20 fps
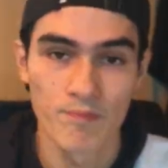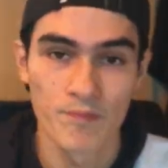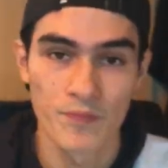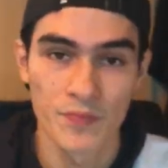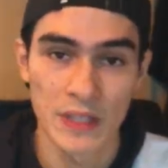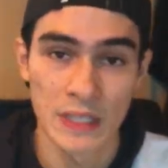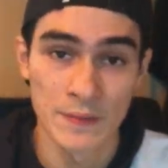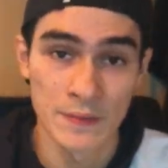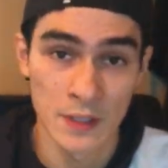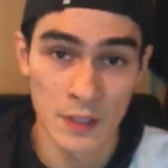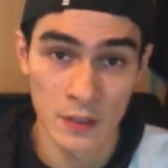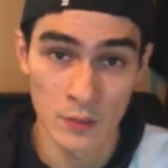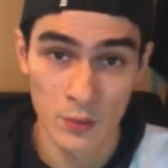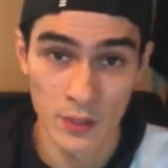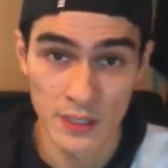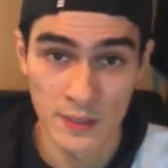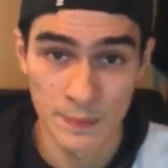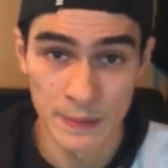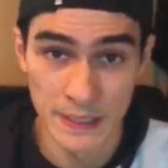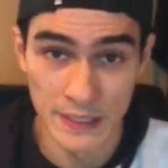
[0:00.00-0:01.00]
Even though I
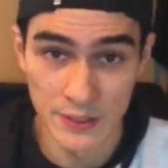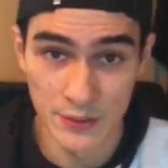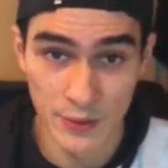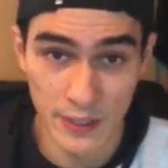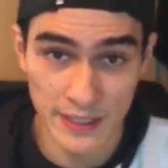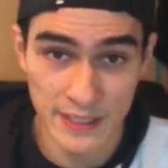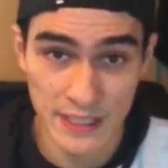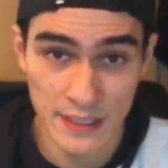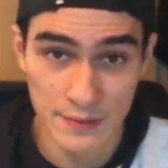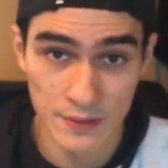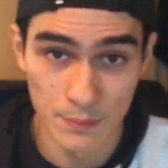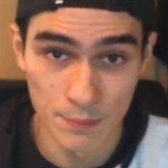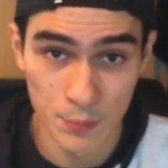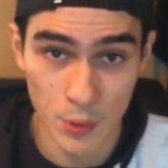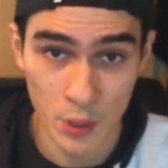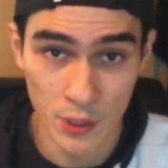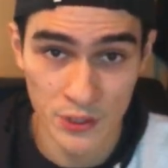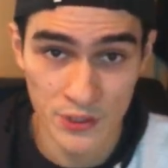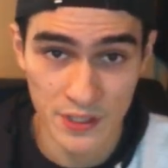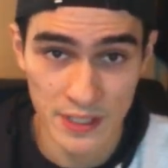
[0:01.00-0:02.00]
want to be aggressive and
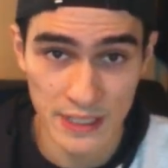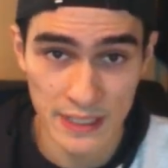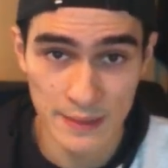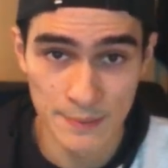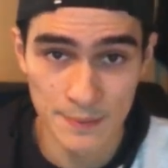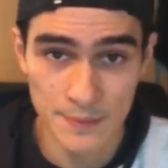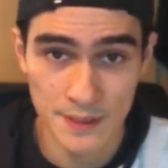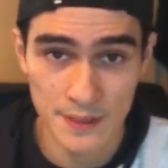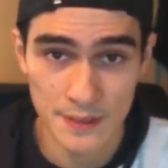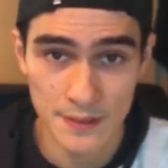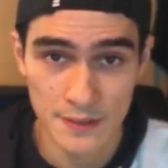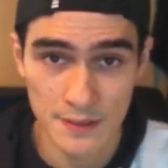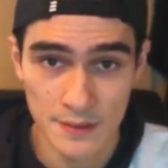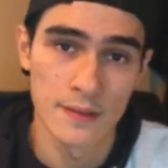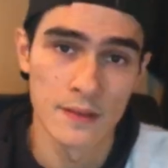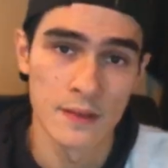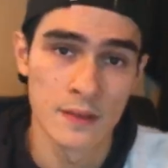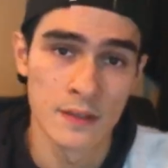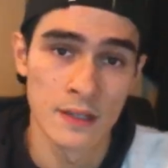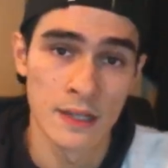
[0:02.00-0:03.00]
push teams,
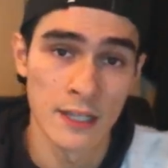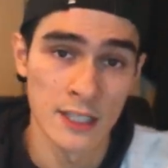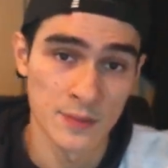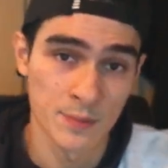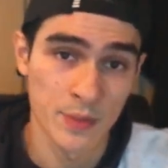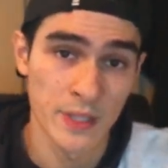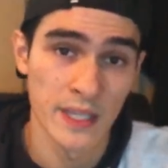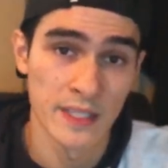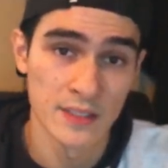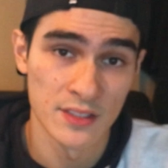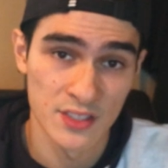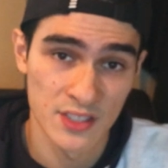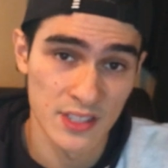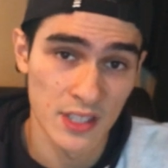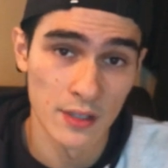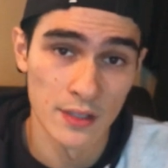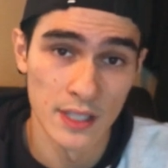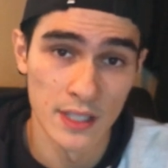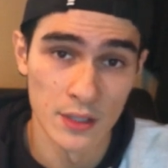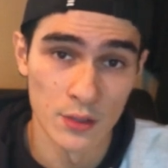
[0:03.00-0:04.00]
I was playing
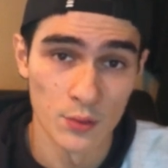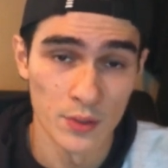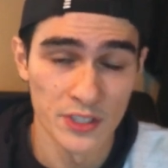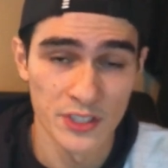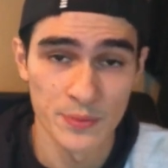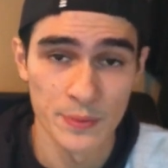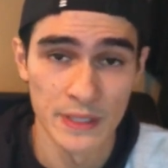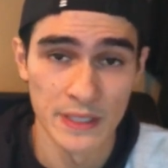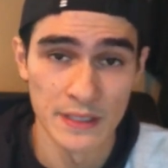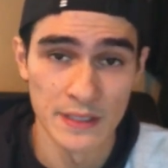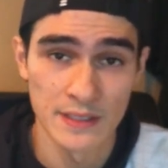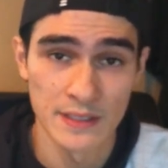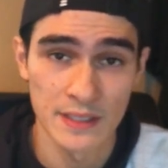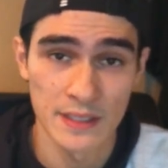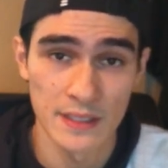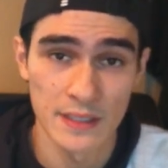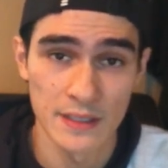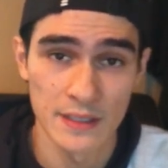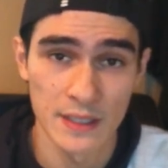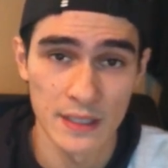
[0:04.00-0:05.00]
solo, which means
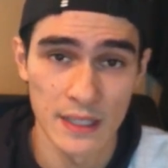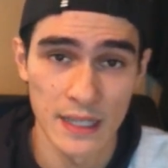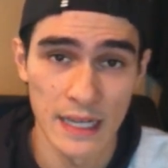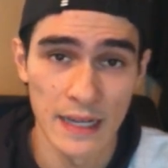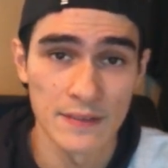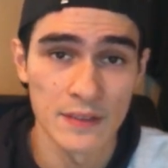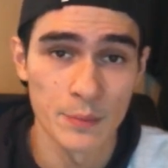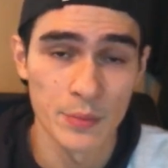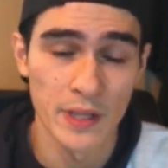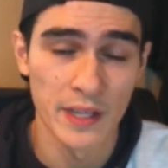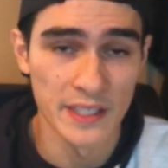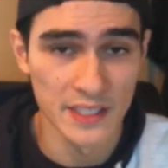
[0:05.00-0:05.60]
I have to play